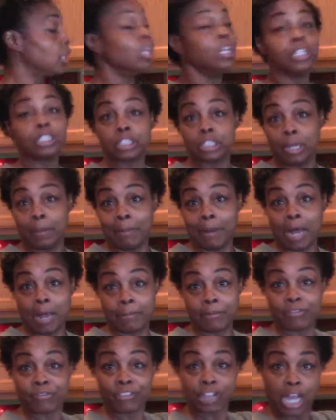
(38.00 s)
some
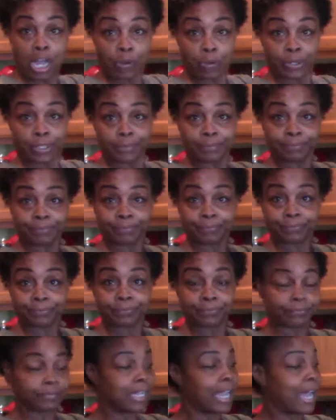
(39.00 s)
almond flour.
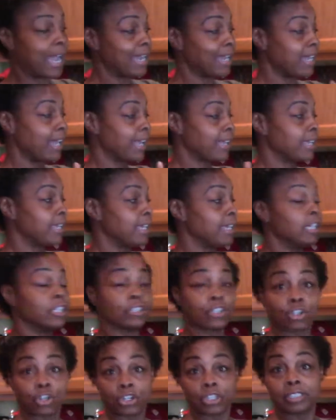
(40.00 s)
I like
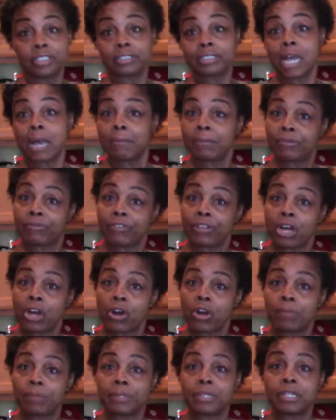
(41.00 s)
Kirkland's almond
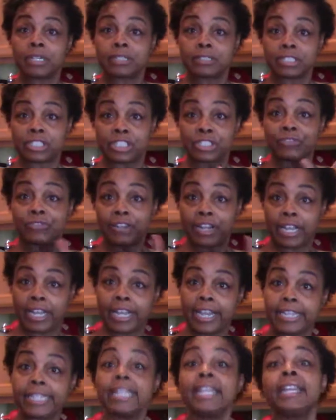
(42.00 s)
flour because it's
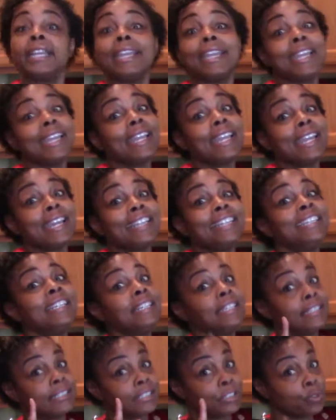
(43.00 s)
fine and
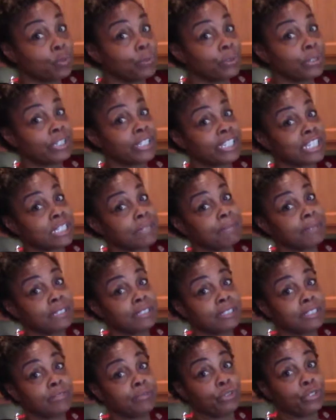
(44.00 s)
it's super
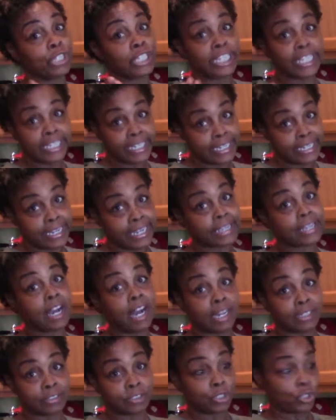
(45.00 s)
inexpensive. You can get it at
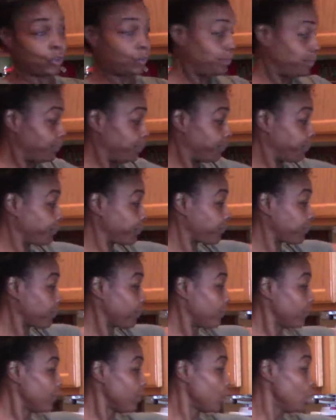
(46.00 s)
Costco.
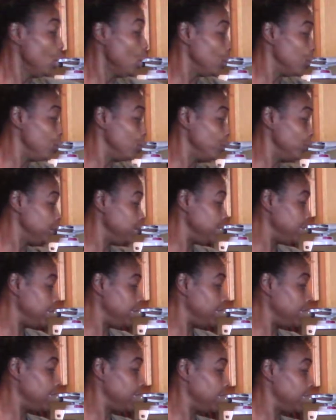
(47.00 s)
You'll
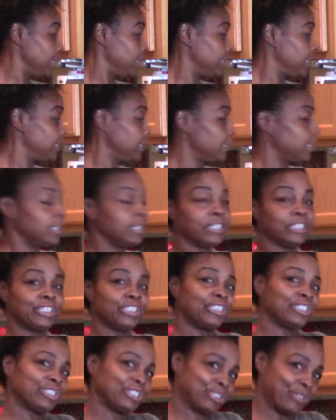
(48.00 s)
need
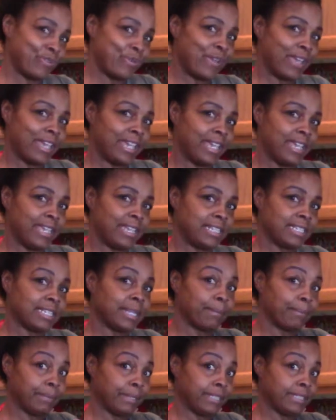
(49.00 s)
2 eggs
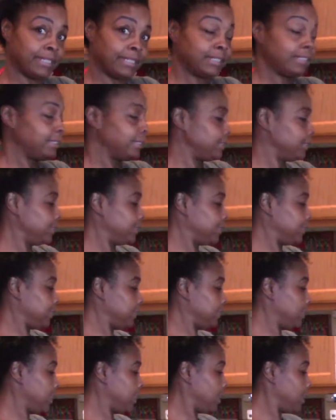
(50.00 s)
beaten,
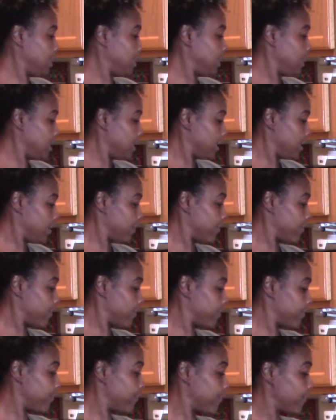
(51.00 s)
4
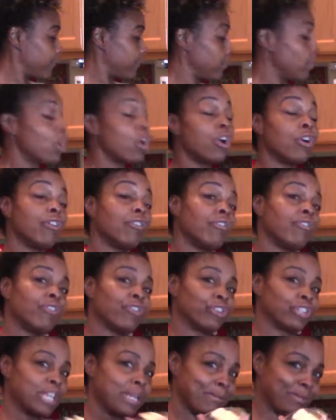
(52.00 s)

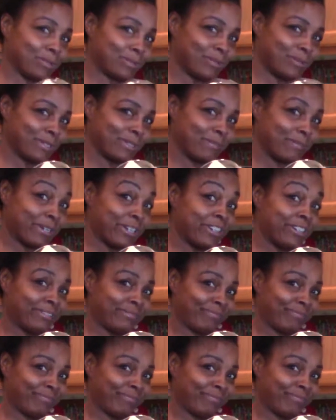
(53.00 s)
tablespoons of butter,